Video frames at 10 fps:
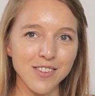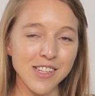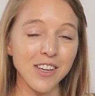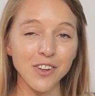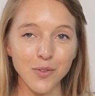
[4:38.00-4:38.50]

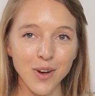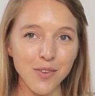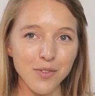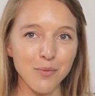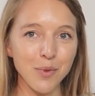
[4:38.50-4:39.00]
taken
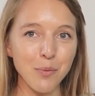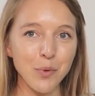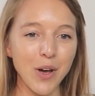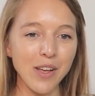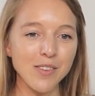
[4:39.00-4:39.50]
away from
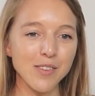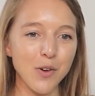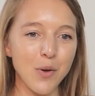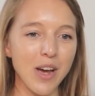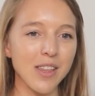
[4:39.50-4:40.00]
people, and
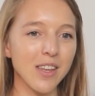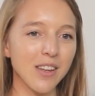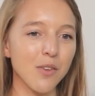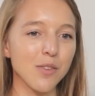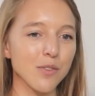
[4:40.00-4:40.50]
so I
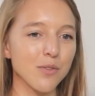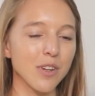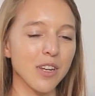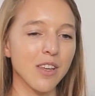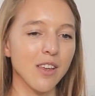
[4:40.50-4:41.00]
think that was a
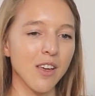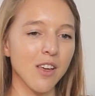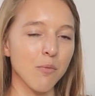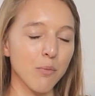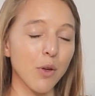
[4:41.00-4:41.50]
really
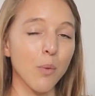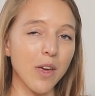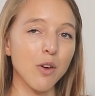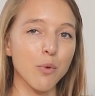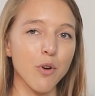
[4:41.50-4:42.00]
big
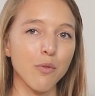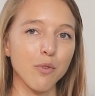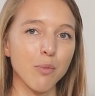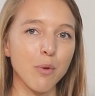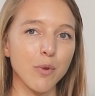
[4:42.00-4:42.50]
wake-up call
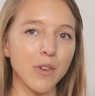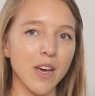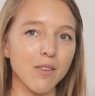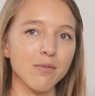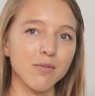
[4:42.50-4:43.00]
for people,
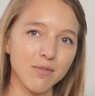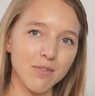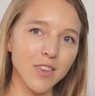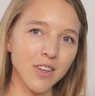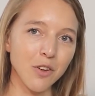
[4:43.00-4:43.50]
that
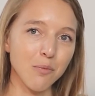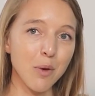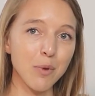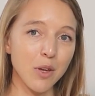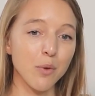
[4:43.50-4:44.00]

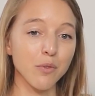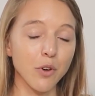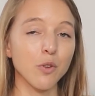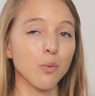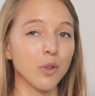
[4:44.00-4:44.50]
maybe they were
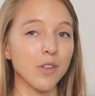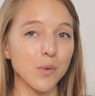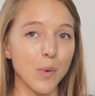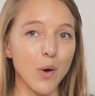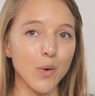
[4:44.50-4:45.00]
vulnerable
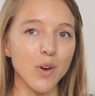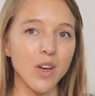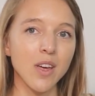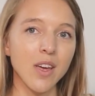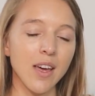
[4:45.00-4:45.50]
as well.
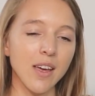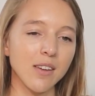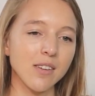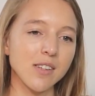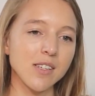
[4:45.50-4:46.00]

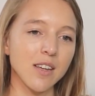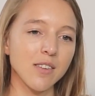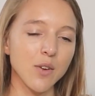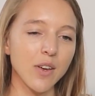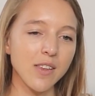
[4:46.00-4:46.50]
And
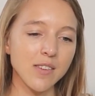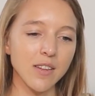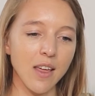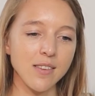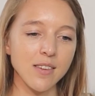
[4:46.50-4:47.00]
so I guess
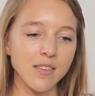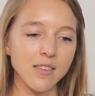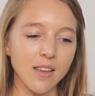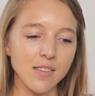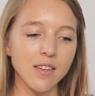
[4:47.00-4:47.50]
in that
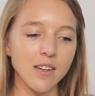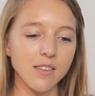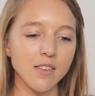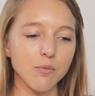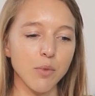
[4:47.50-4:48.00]
sense, yes, it
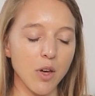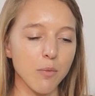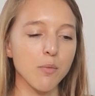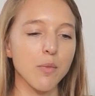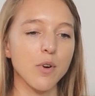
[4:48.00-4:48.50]
is
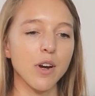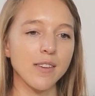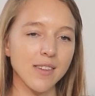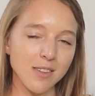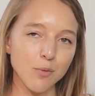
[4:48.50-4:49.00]
becoming more
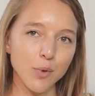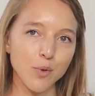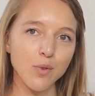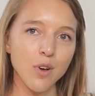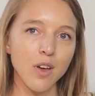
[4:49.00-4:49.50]

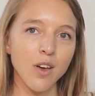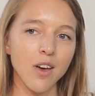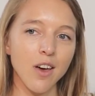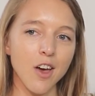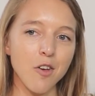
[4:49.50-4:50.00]
accessible.
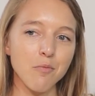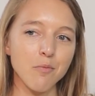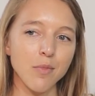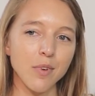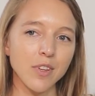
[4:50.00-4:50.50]

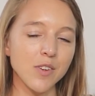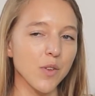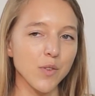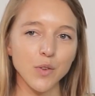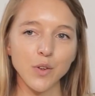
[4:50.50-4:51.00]
There's
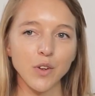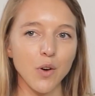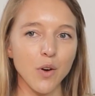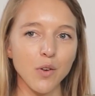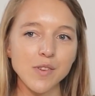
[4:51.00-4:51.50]
also,
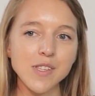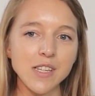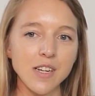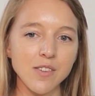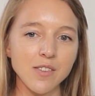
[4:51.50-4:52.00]

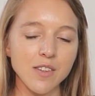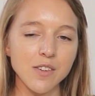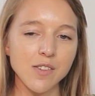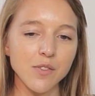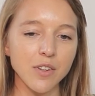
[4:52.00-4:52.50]
obviously
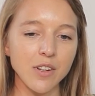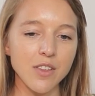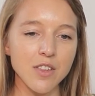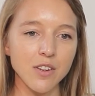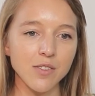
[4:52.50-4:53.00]
there's different
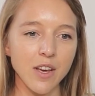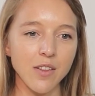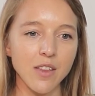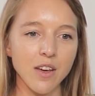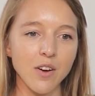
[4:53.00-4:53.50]
initiatives
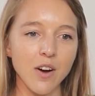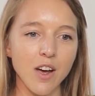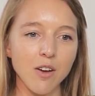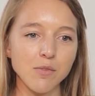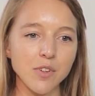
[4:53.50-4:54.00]
out there,
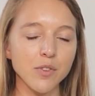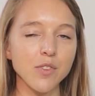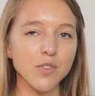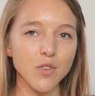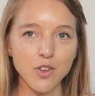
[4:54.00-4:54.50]

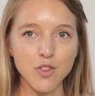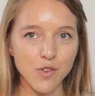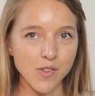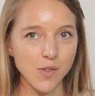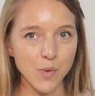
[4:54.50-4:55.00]
different
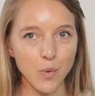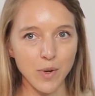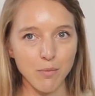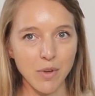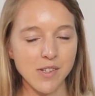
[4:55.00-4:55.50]
structures as well
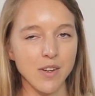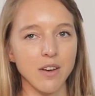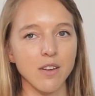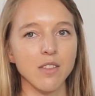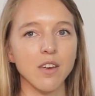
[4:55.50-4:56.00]
within mental
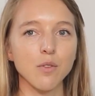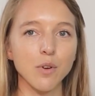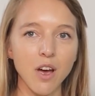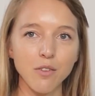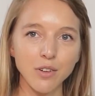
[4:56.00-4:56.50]
health, like
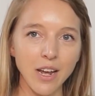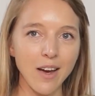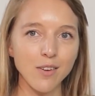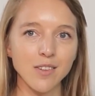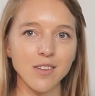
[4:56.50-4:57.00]
recovery
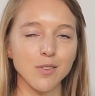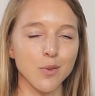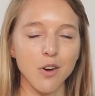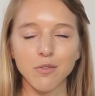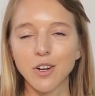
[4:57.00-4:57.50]
houses,
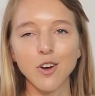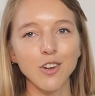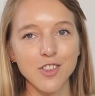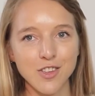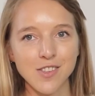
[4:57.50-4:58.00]
recovery
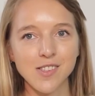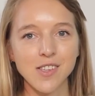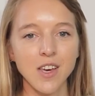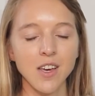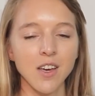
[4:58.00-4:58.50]
colleges,
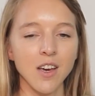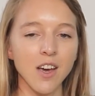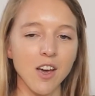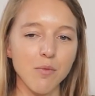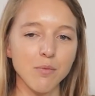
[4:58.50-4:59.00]

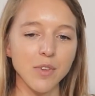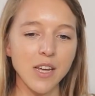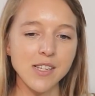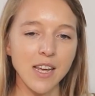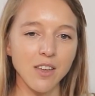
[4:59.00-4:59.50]

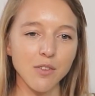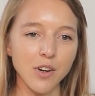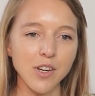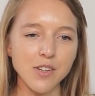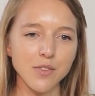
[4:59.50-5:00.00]
that take a
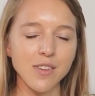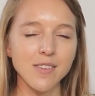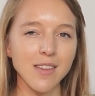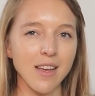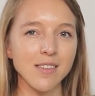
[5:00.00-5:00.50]
very different
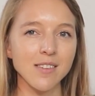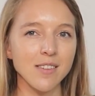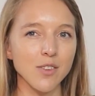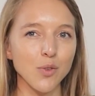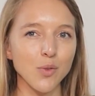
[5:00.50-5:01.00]
stance
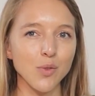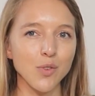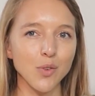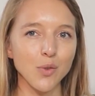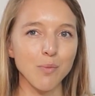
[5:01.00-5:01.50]

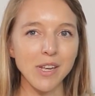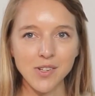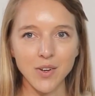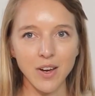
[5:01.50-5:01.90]
to mental